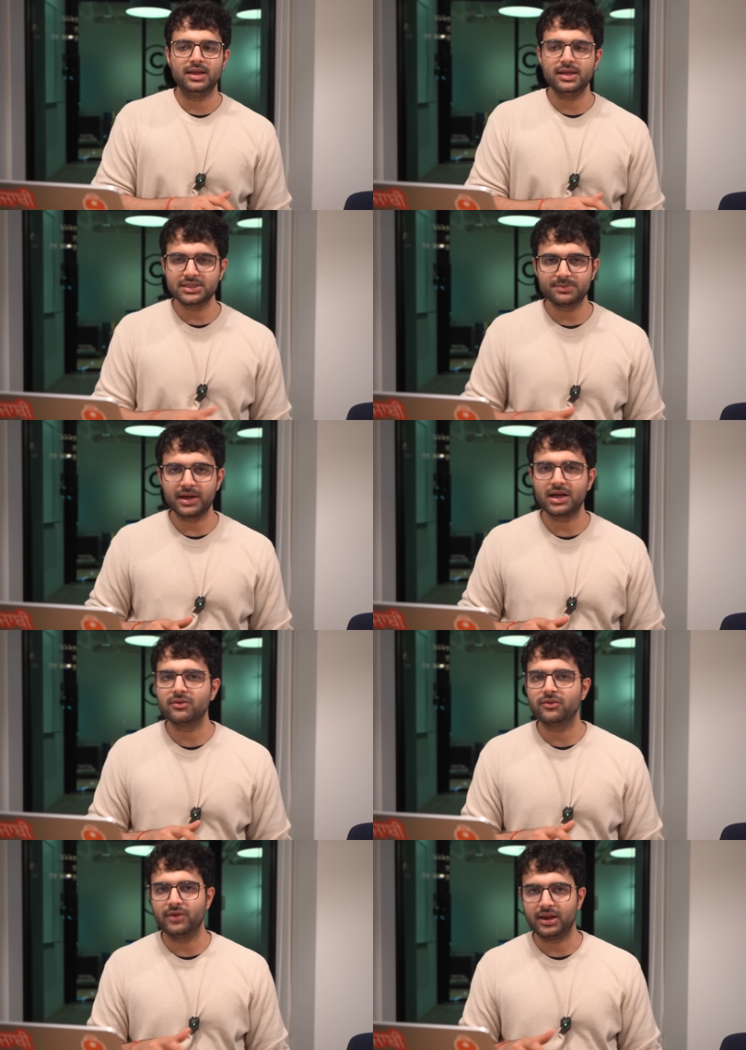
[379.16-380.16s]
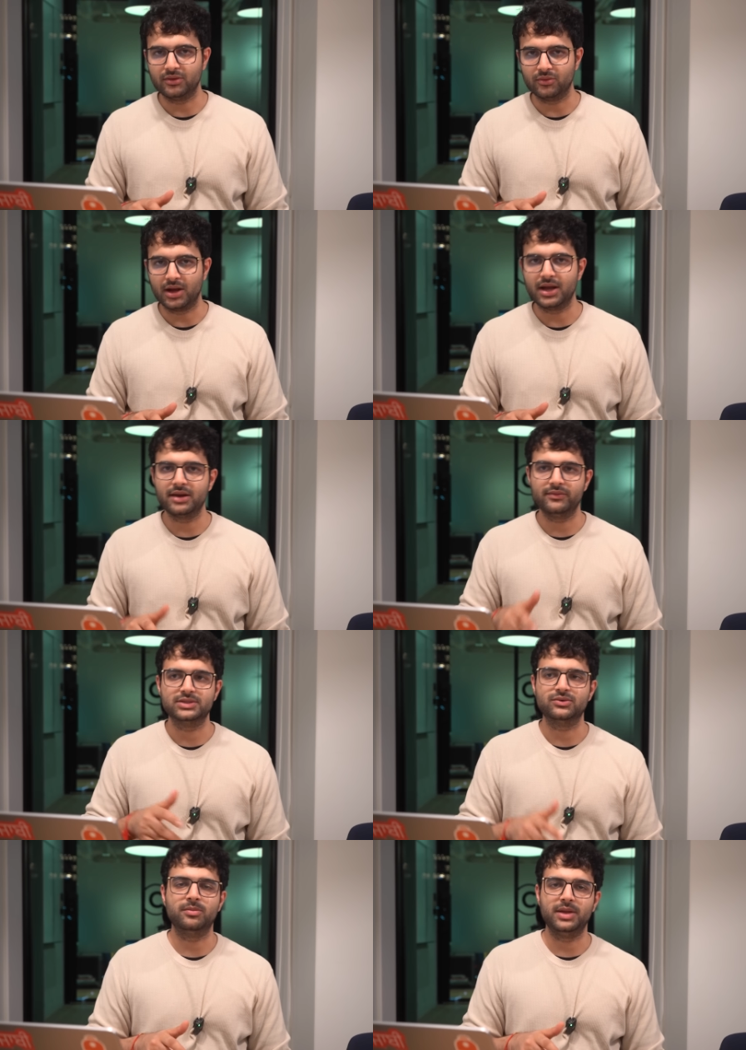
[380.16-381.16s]
irrespective of where you are,
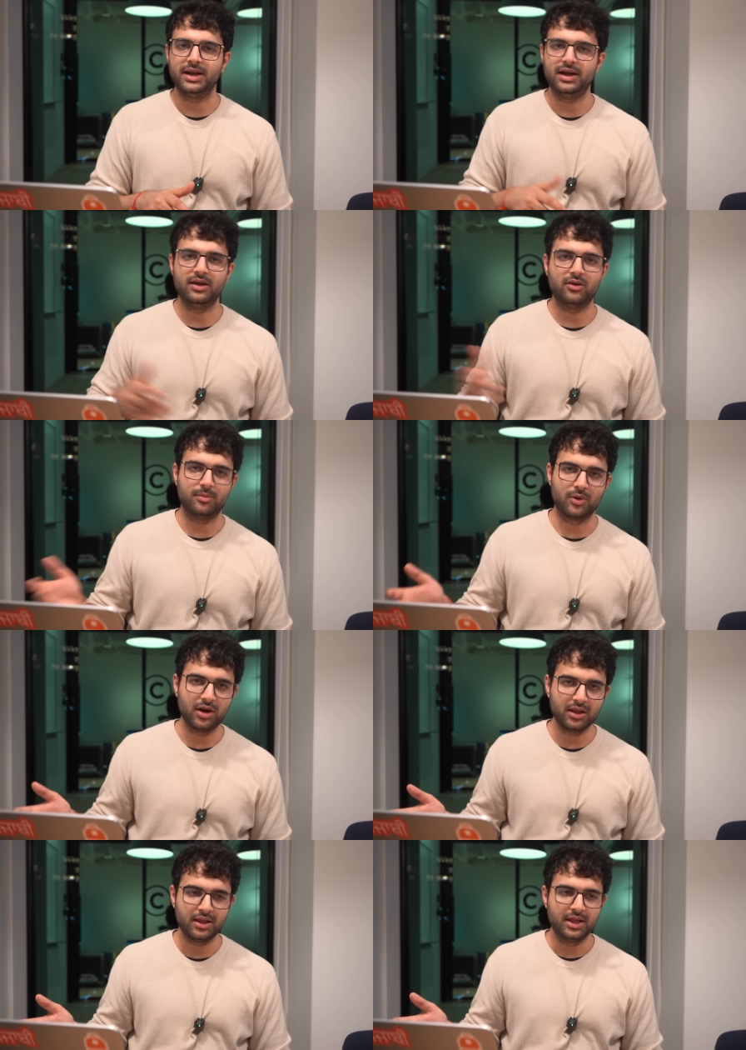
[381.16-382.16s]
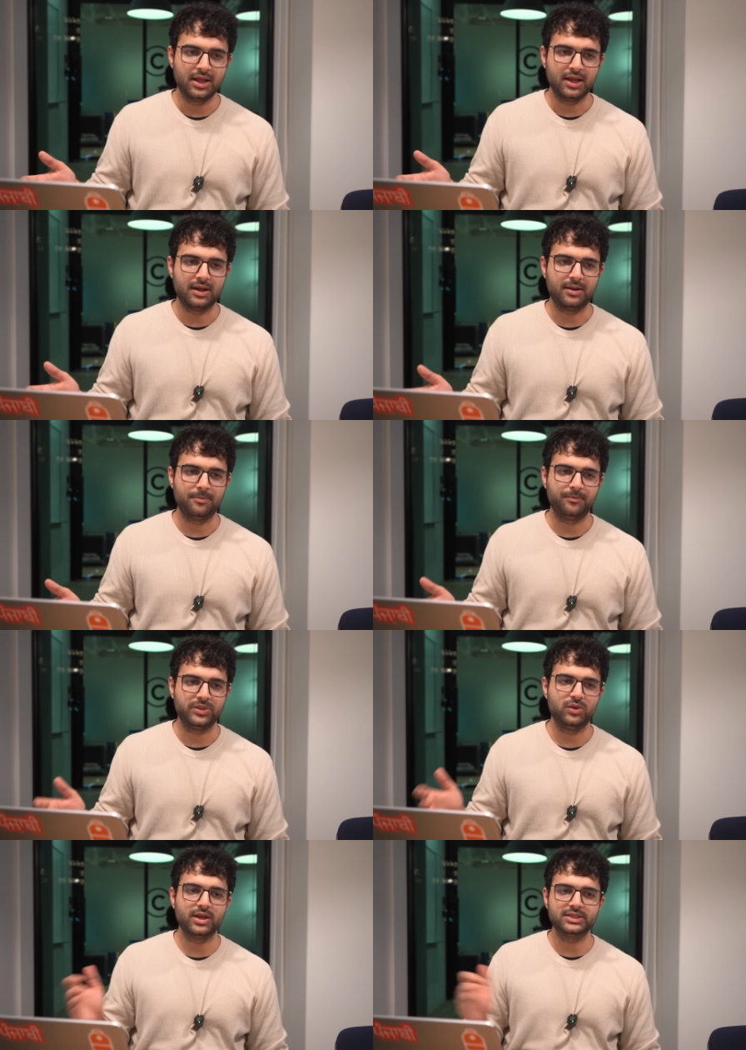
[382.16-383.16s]
which could be India or abroad, um,
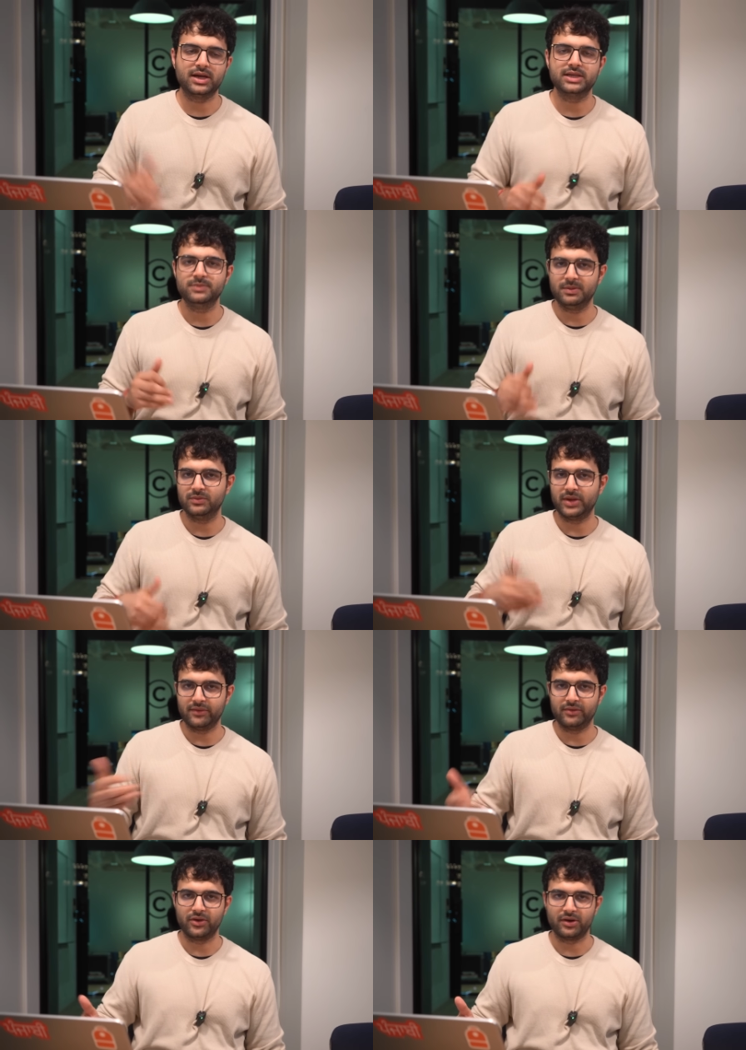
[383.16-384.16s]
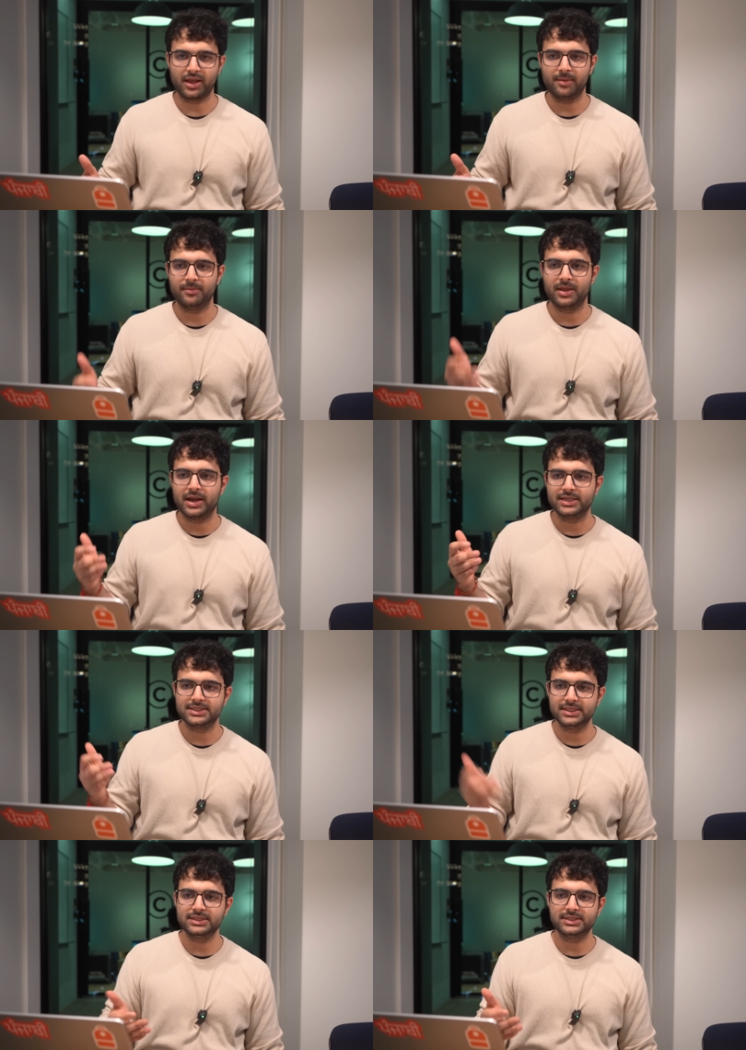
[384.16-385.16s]
you can charge people very well for your time. And
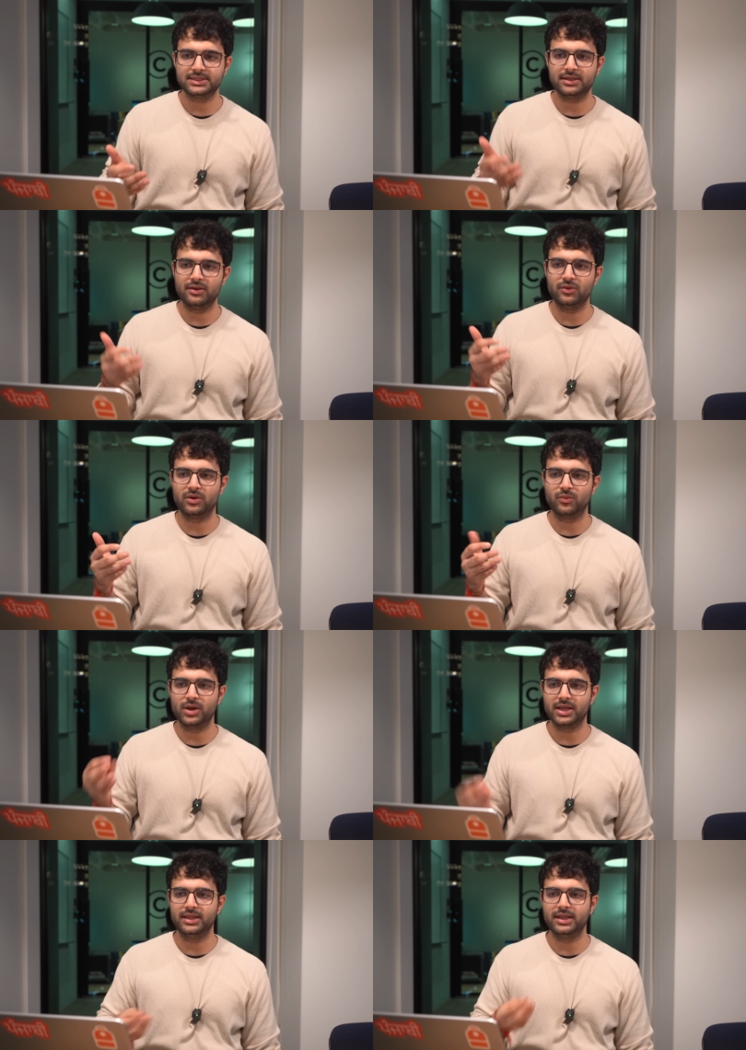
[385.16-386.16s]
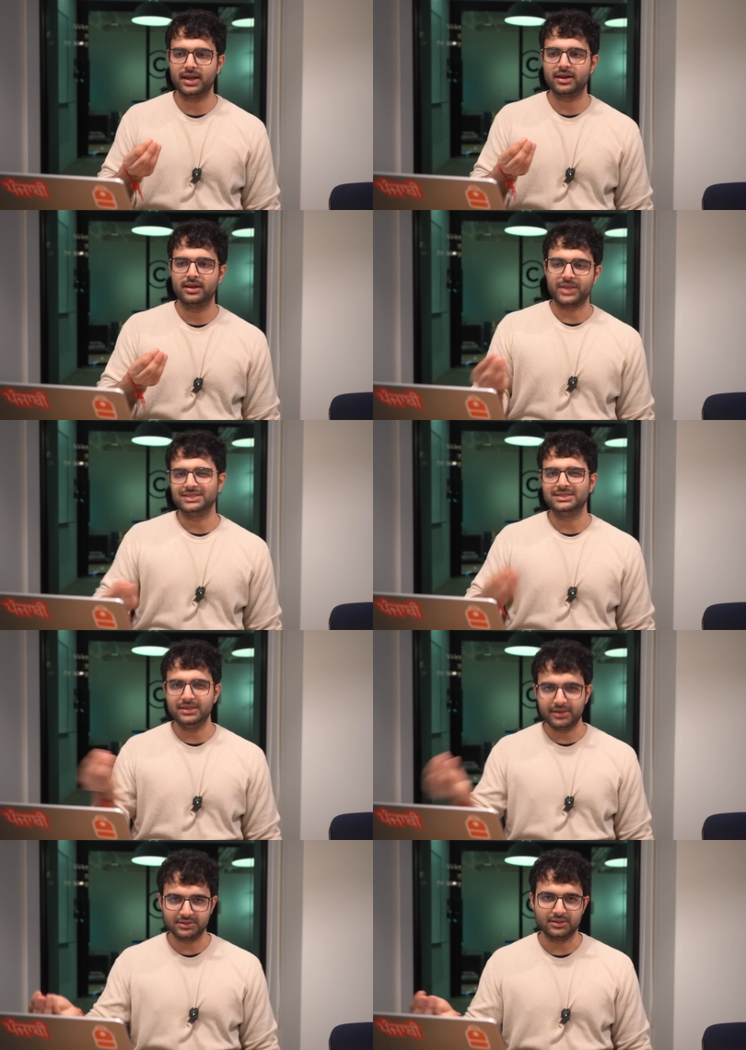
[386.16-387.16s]
since you're working there as a
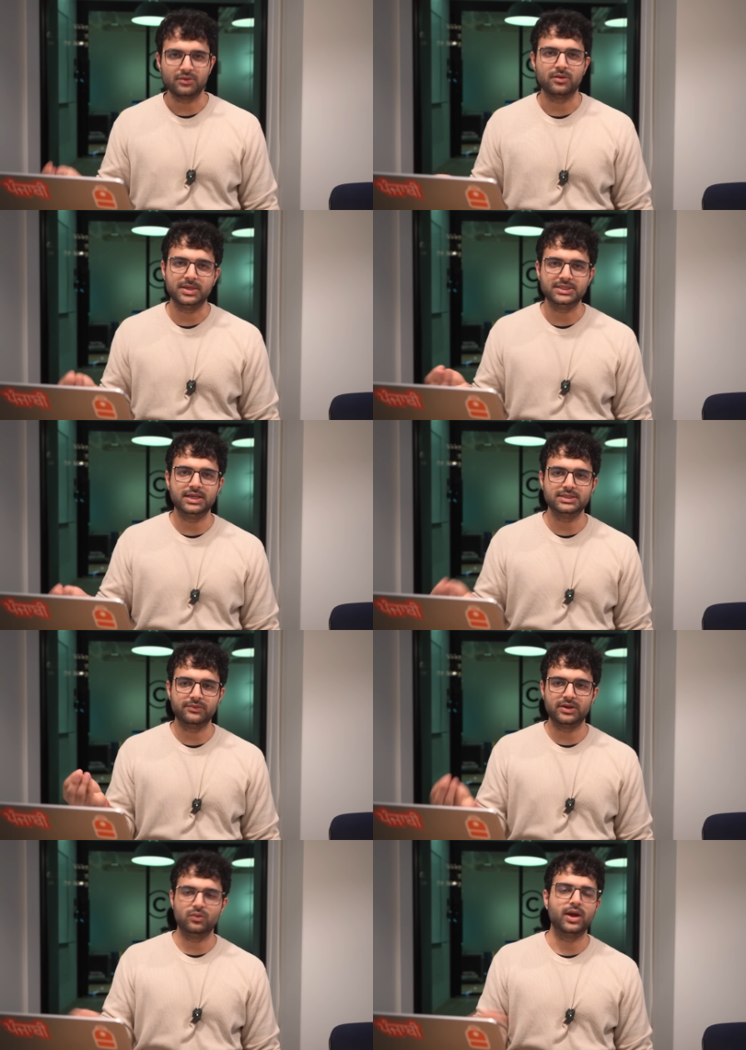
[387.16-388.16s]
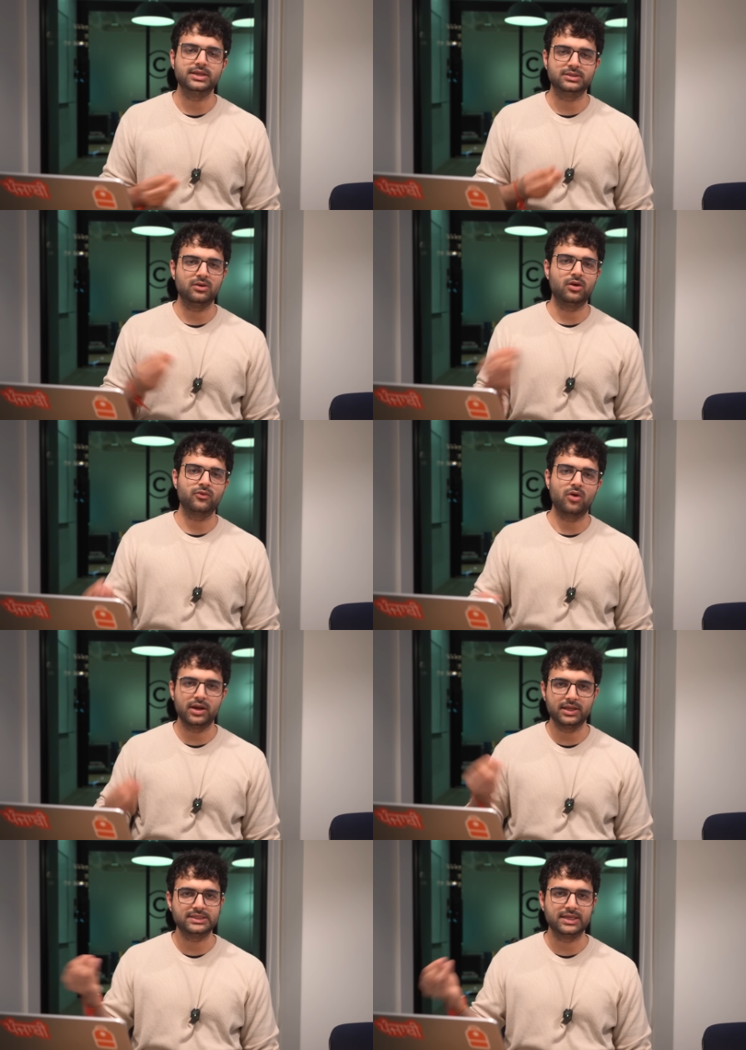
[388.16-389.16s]
senior engineer or basically someone who has a lot of
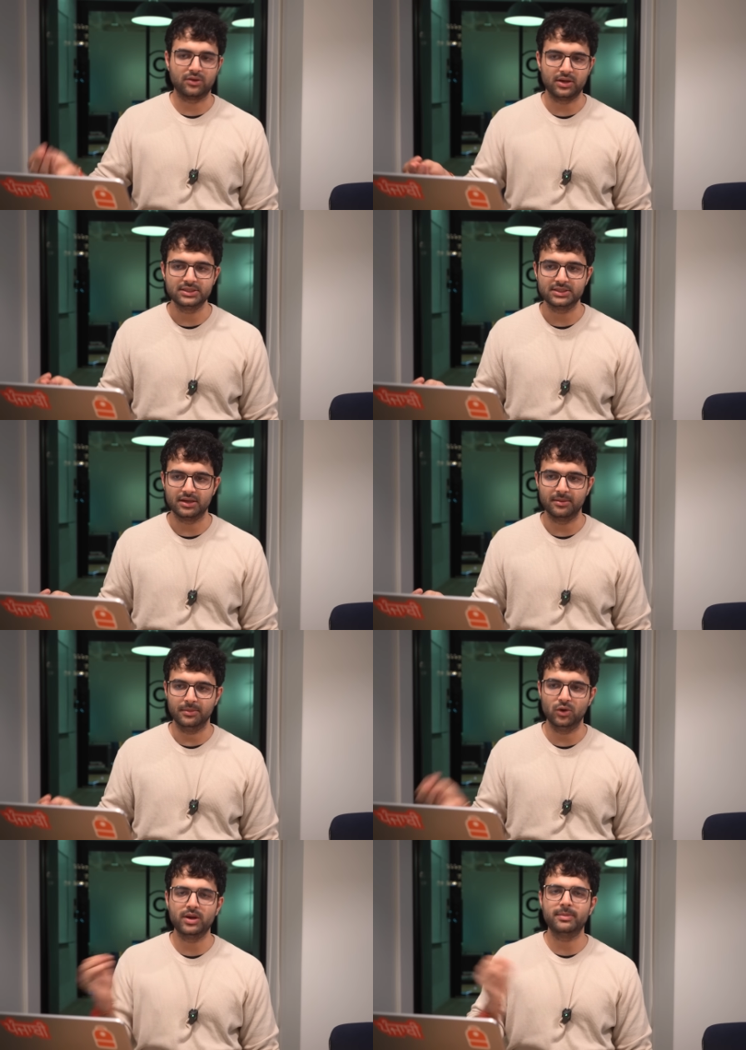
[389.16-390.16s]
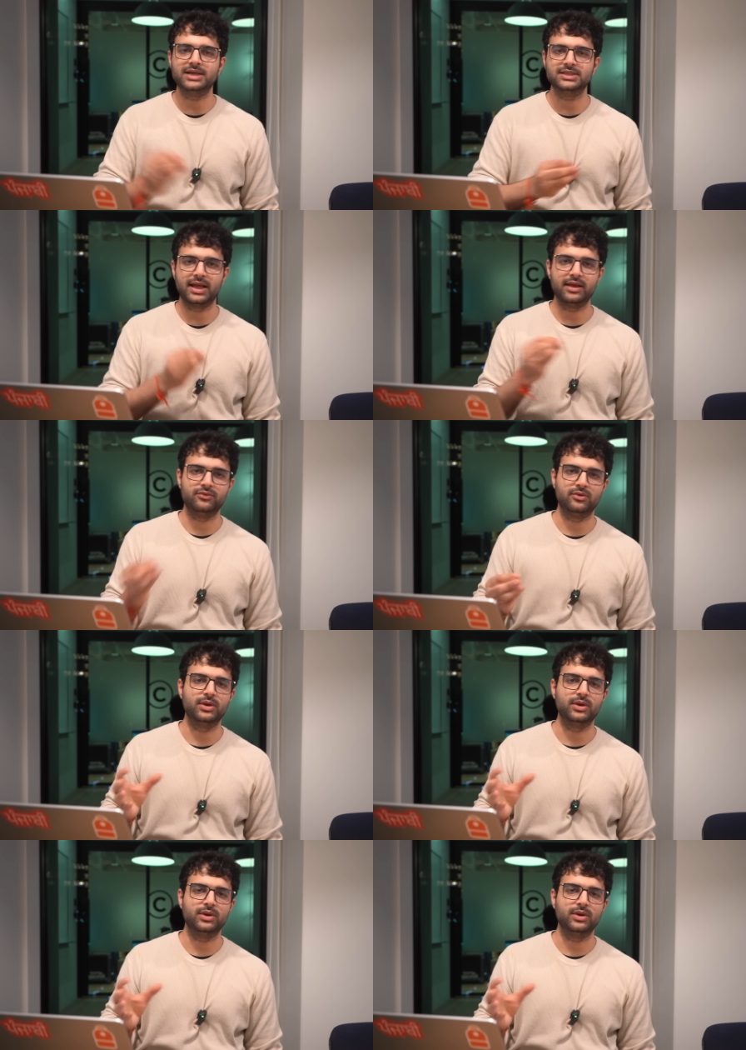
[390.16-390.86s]
context and knowledge, um, no one backs an eye if you're